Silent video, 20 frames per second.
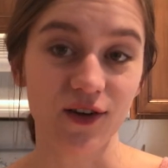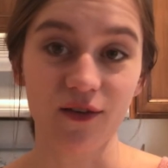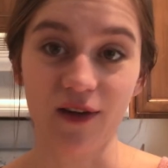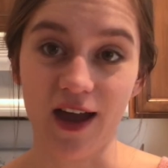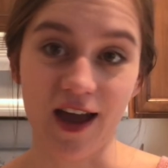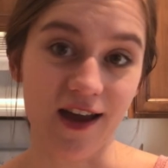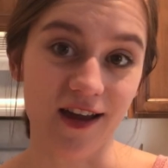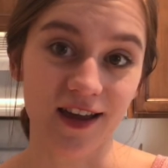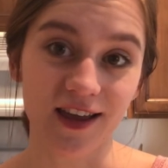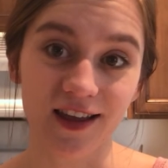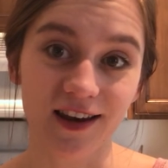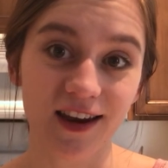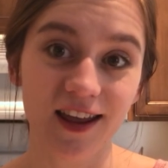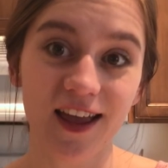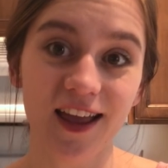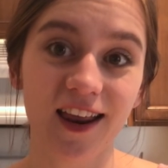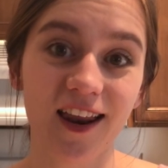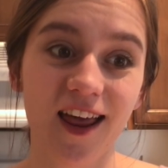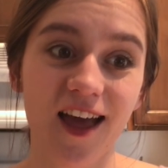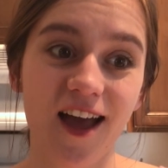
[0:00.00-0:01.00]
no egg in
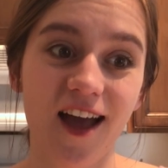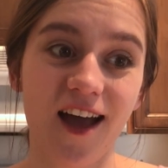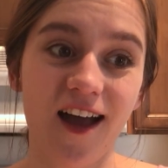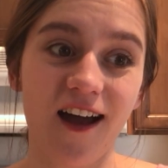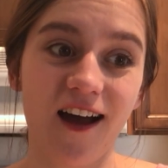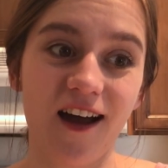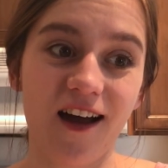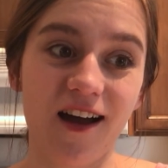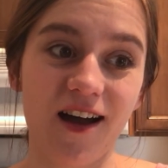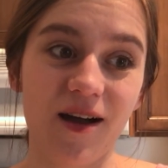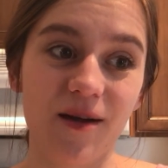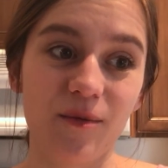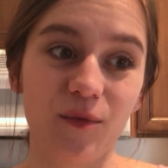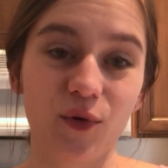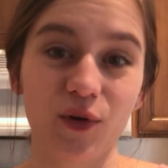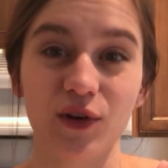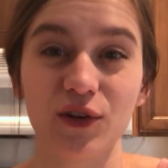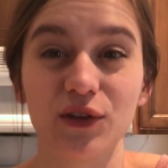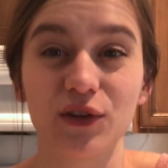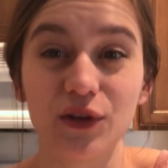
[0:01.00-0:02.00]
it
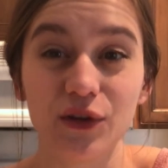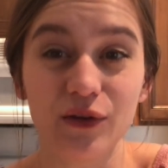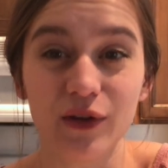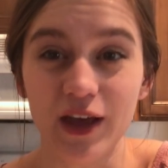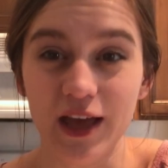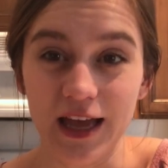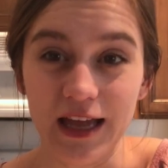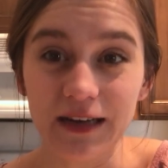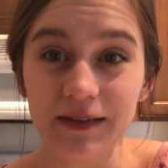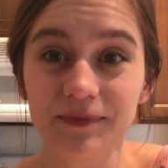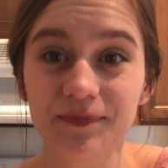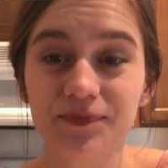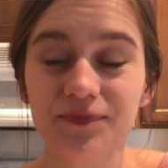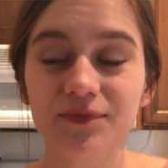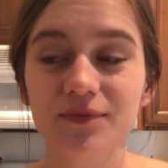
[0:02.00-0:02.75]
or gluten.